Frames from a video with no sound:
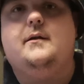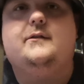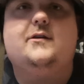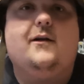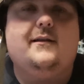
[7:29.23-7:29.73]

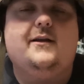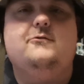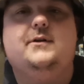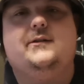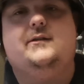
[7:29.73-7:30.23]

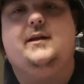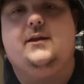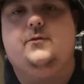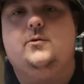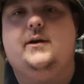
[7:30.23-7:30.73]
Resident
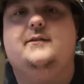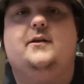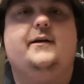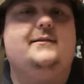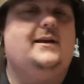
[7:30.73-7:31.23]
Evil is
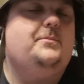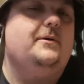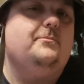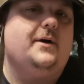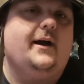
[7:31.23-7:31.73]
like Deep
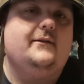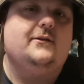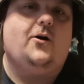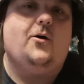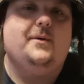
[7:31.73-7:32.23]
Impact,
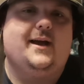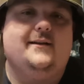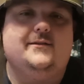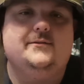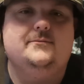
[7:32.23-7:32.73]

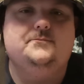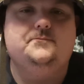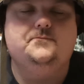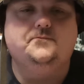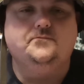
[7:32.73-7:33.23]
Armageddon.
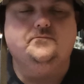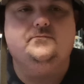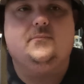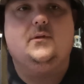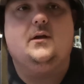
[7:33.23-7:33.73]

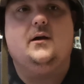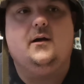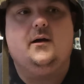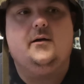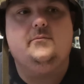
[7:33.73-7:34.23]

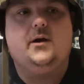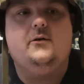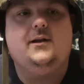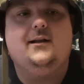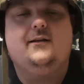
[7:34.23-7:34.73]

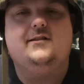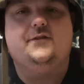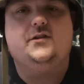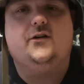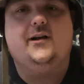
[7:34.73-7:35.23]
Only less
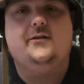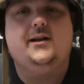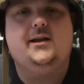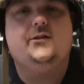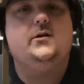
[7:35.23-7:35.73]
Liv Tyler
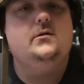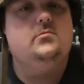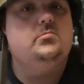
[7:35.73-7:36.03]
in either.